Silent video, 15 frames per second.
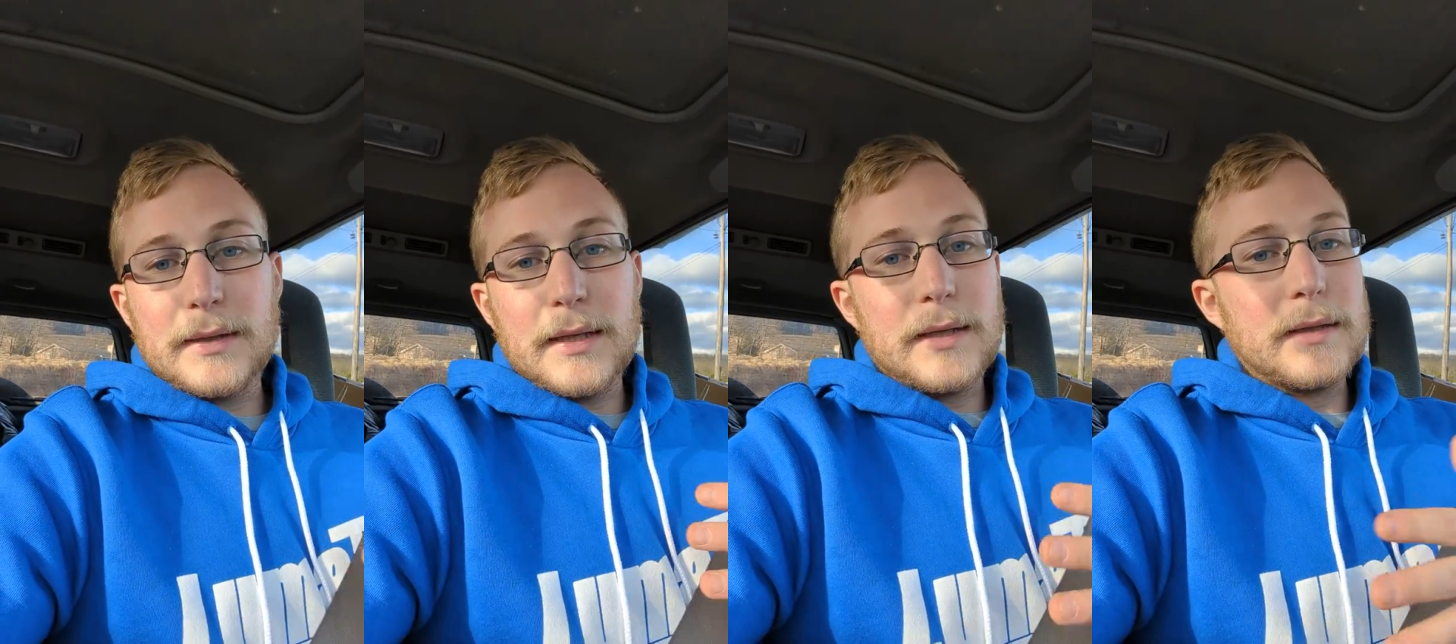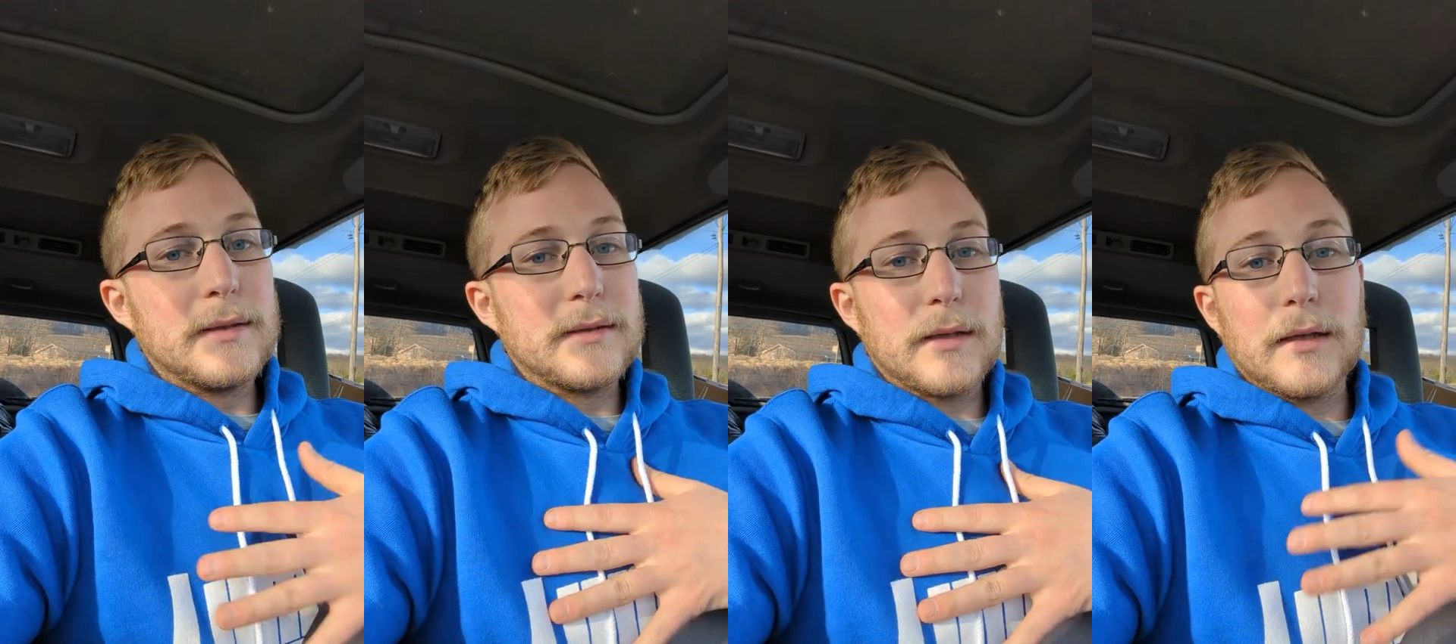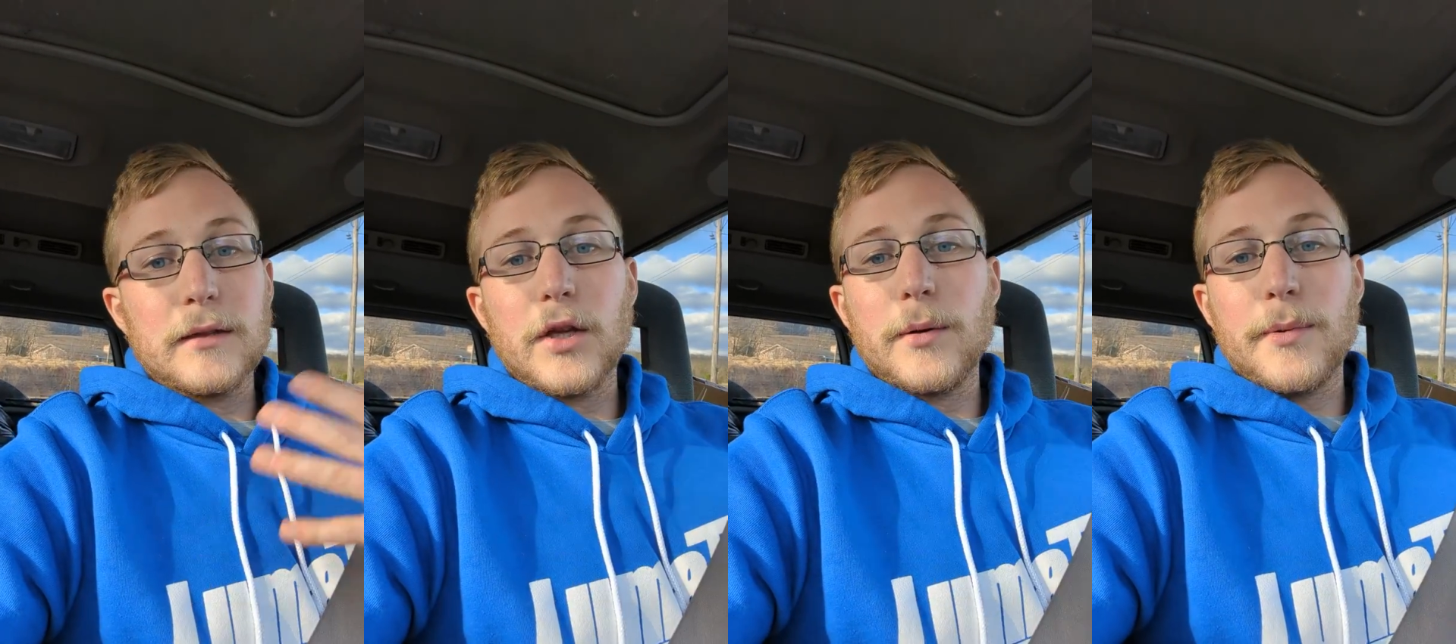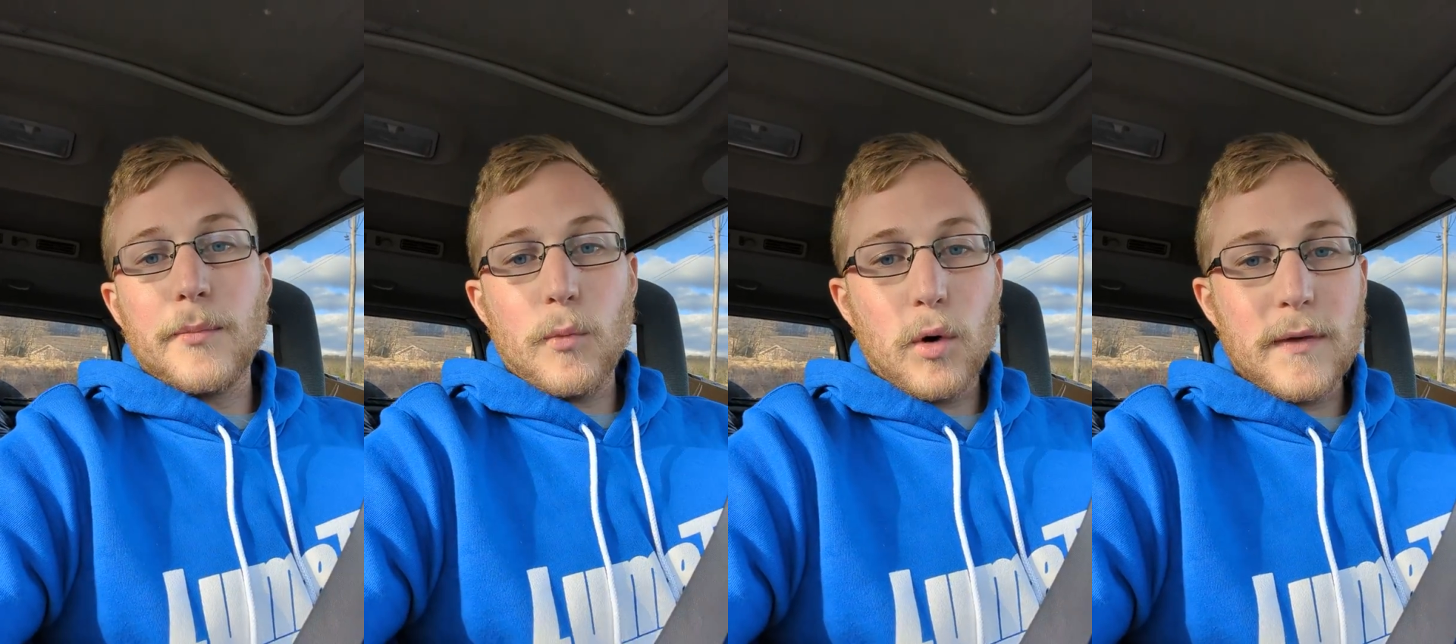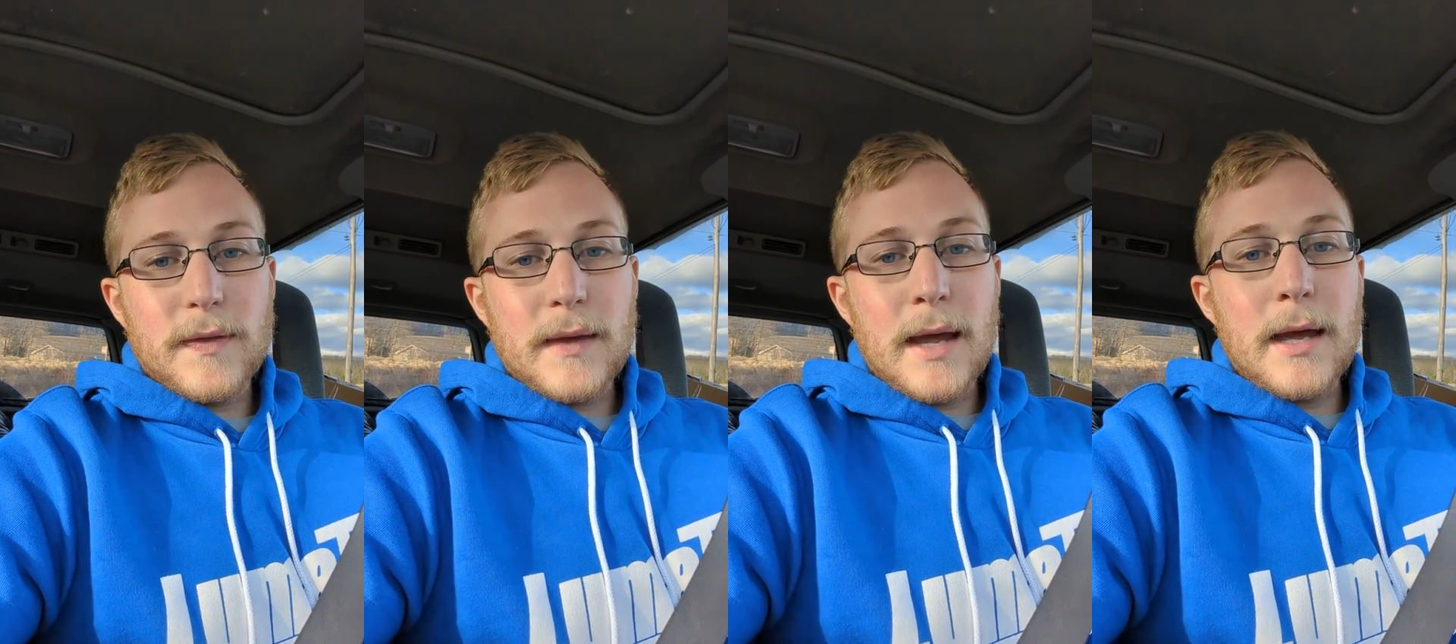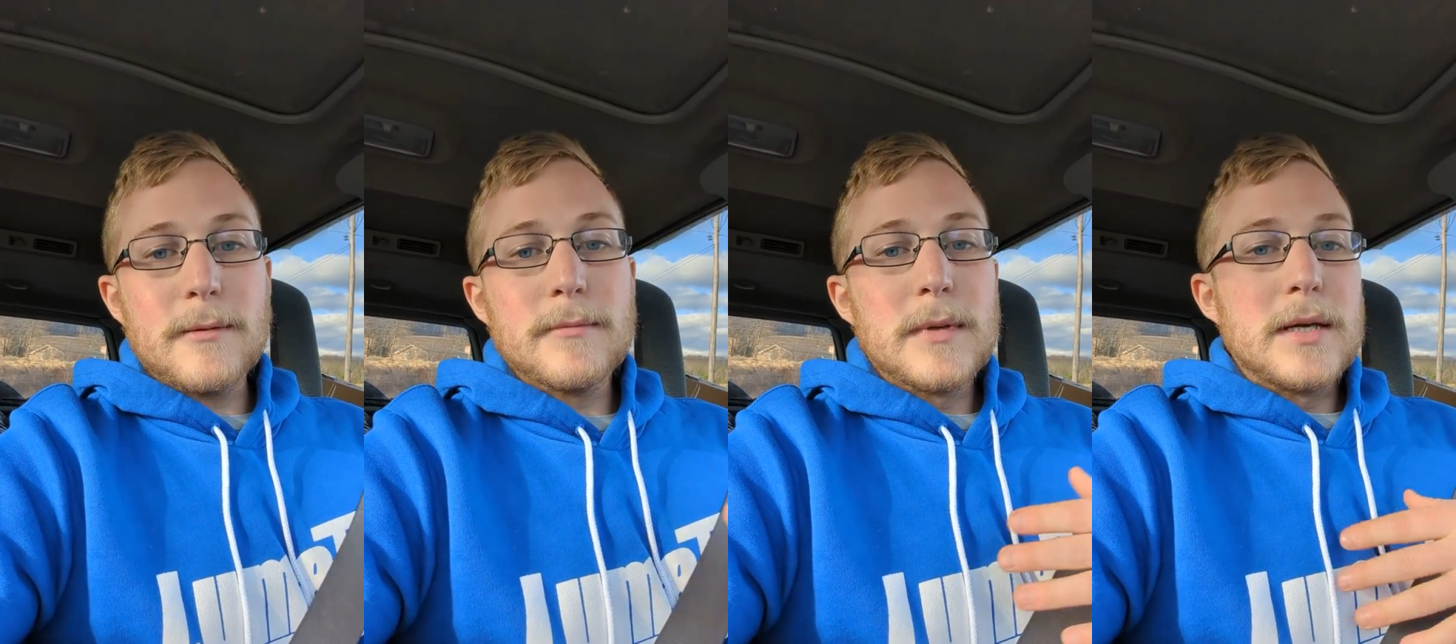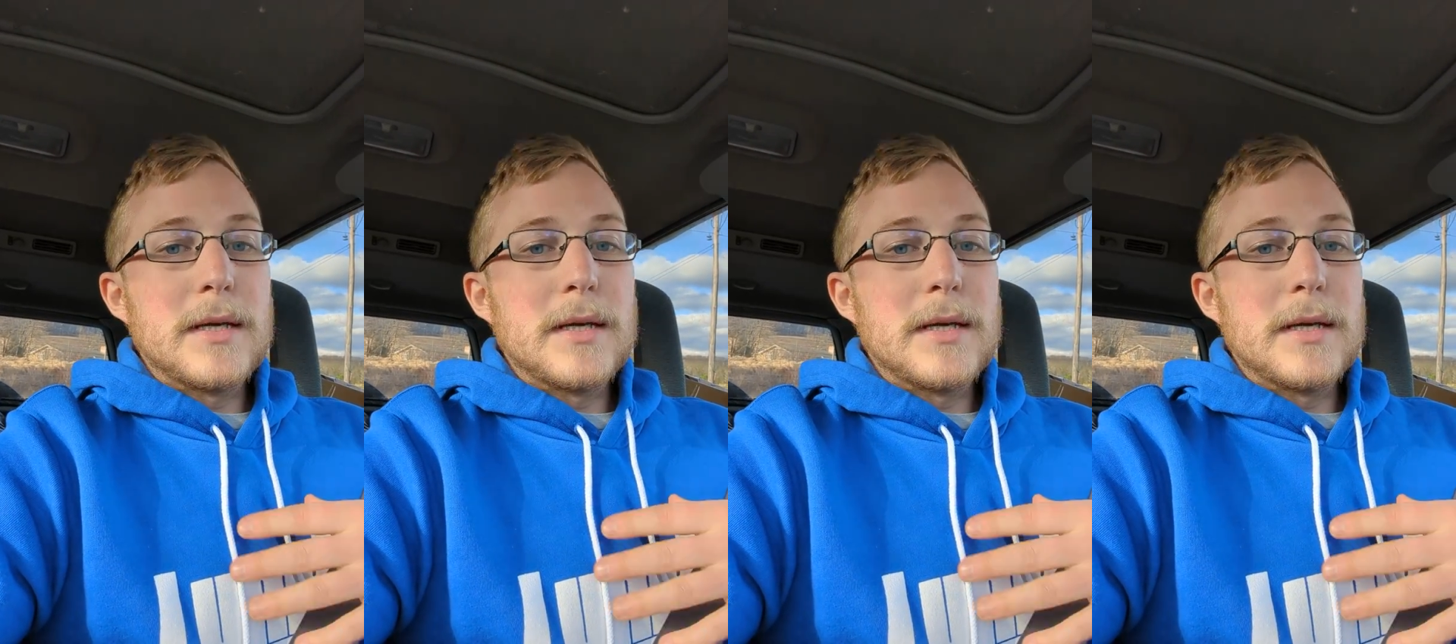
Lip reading: is a little bit more than that.